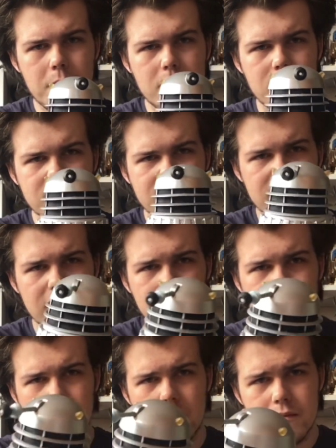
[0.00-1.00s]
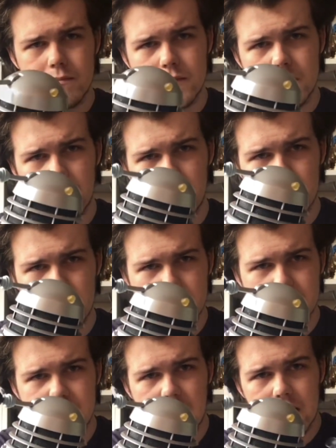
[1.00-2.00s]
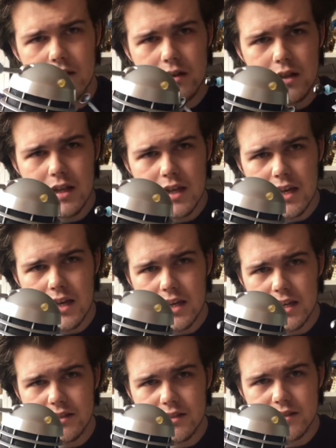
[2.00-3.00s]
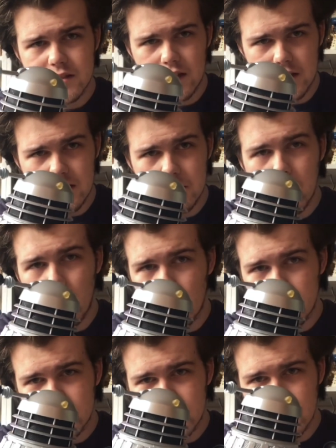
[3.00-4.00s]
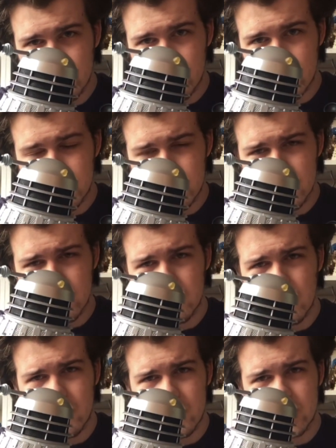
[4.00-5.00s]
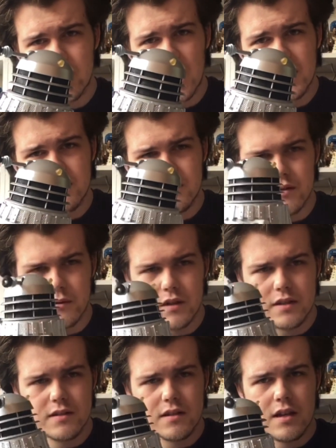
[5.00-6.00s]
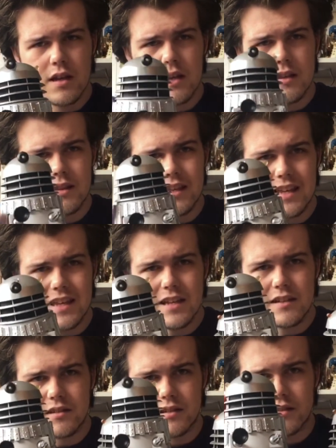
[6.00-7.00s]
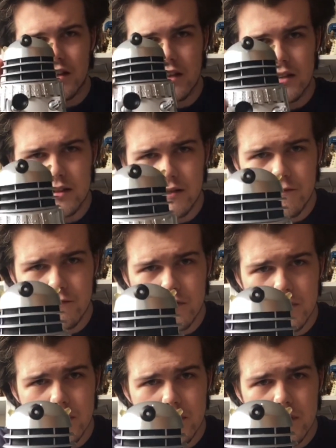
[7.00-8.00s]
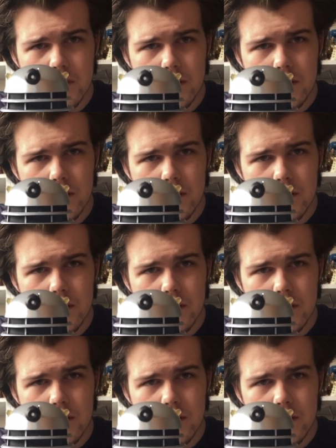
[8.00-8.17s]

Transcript: silver, you might be able to tell, is slightly more silver. There's more of a shine to it. The ears are slightly different.